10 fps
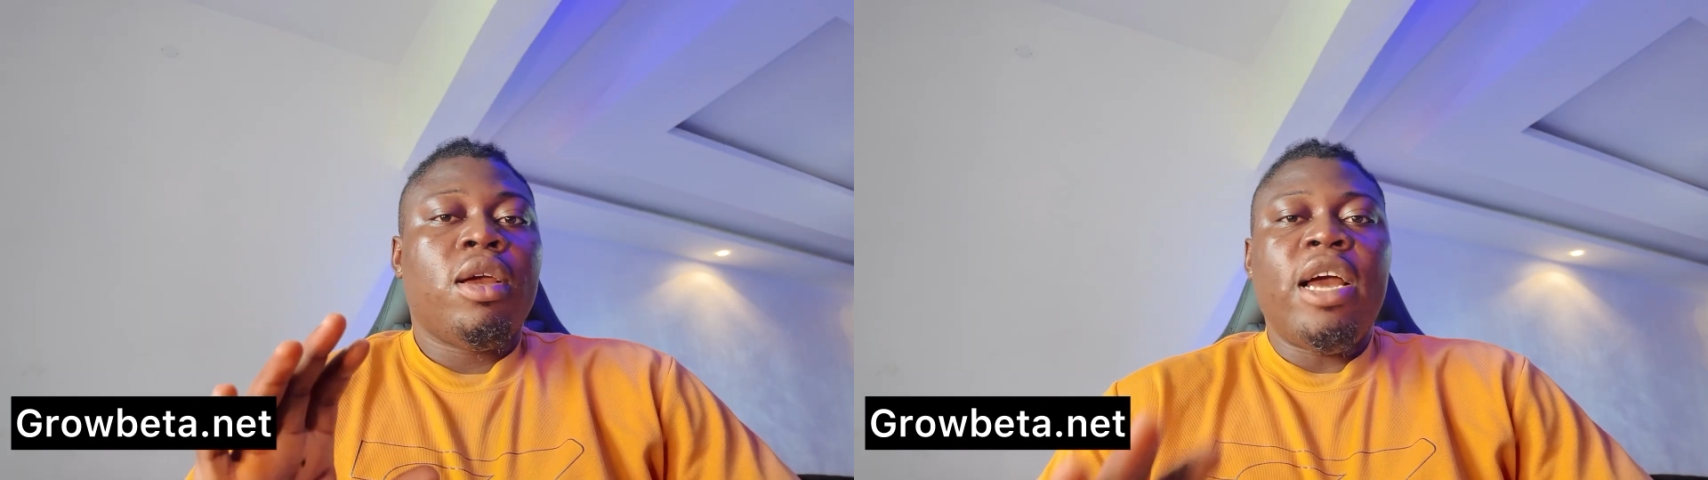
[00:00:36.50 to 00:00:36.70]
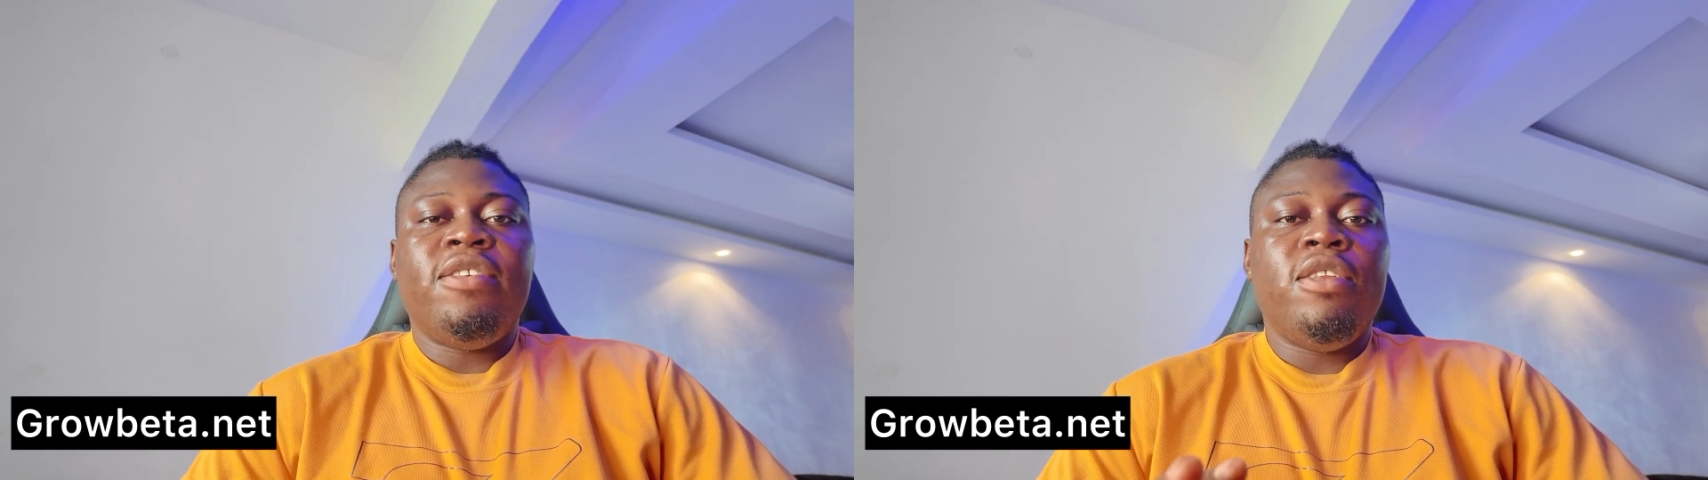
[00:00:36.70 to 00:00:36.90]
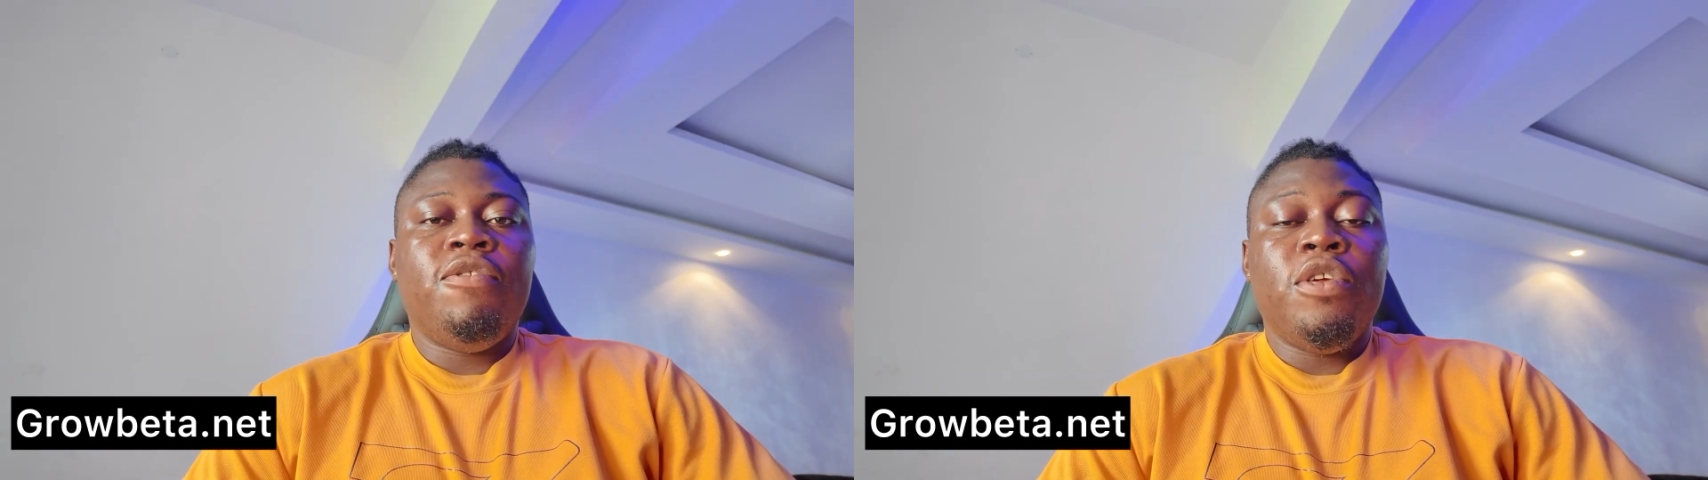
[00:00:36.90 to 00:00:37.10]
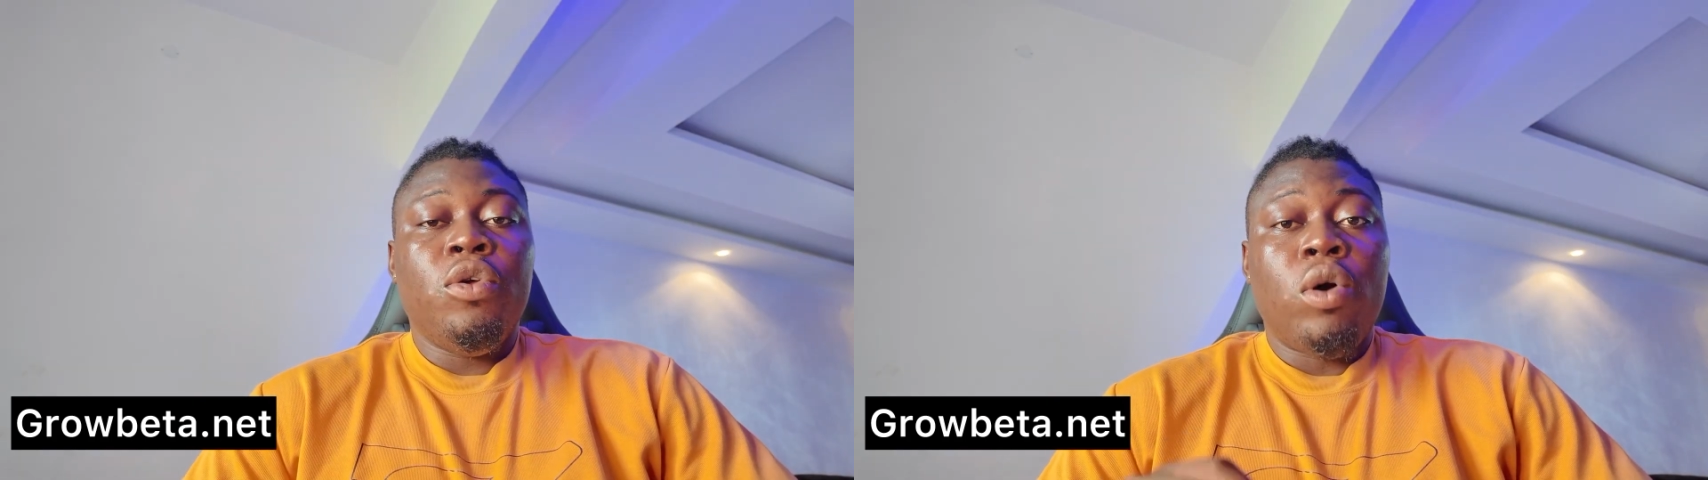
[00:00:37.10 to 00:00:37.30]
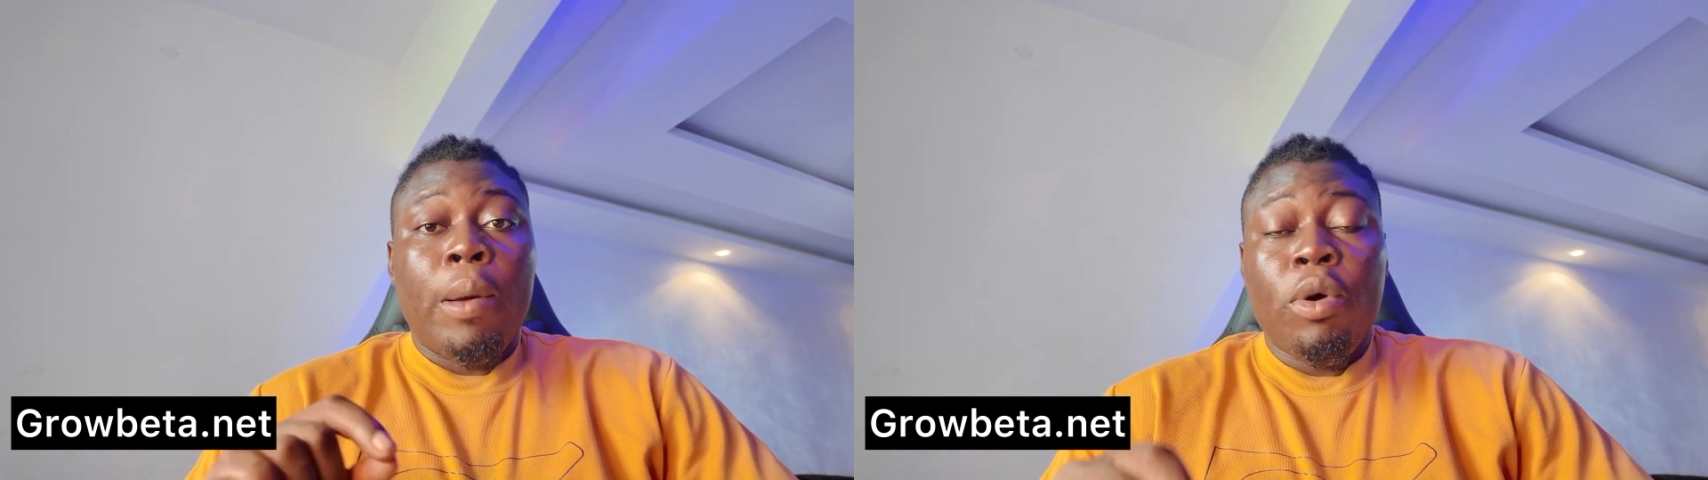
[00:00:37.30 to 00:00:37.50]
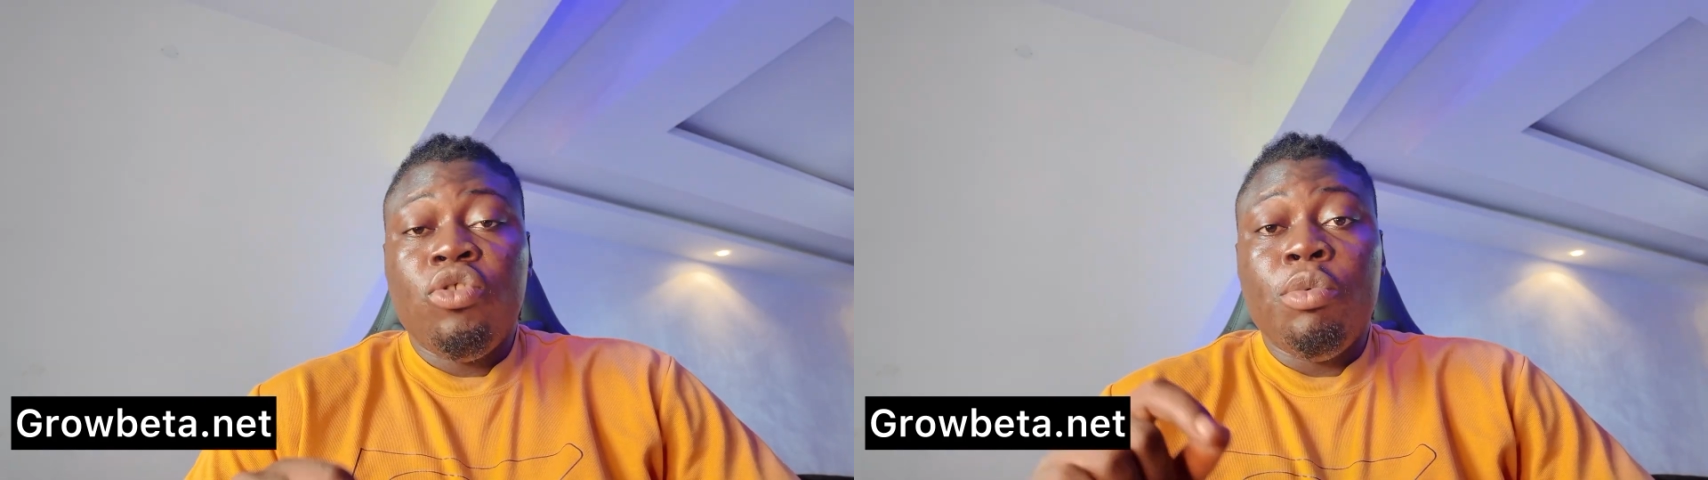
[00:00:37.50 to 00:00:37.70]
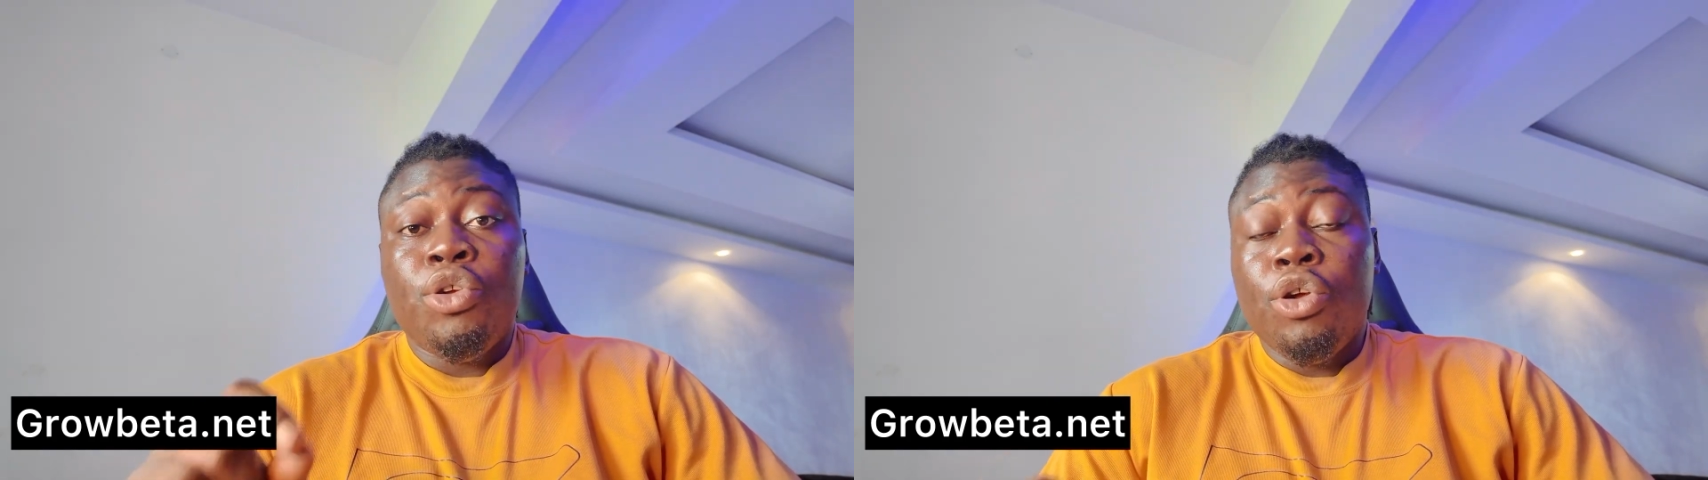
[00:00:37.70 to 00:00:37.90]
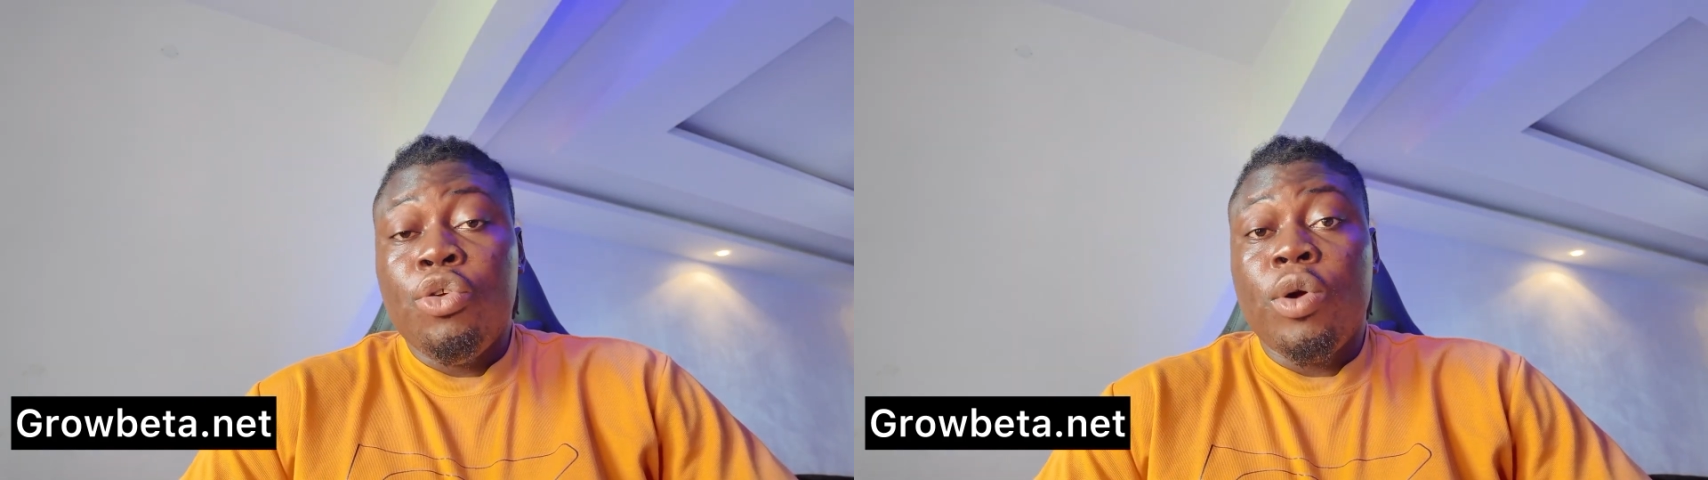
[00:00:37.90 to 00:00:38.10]
Guys, in this video, I'm going to be
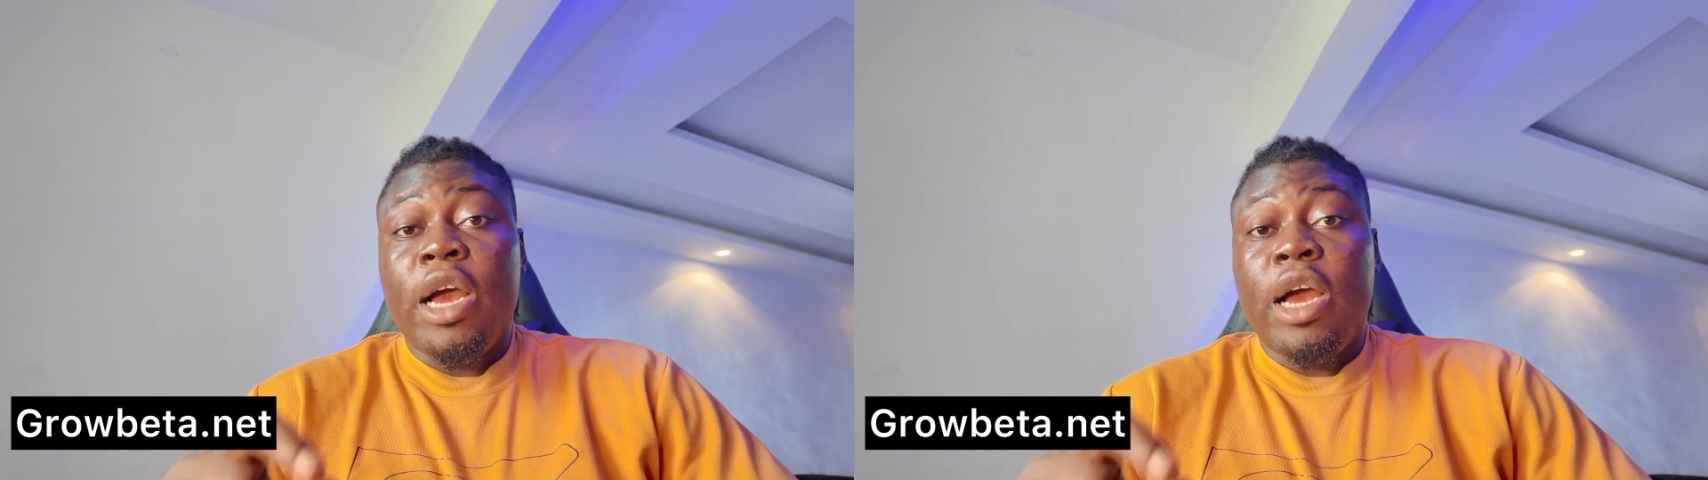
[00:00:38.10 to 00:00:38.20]
showing you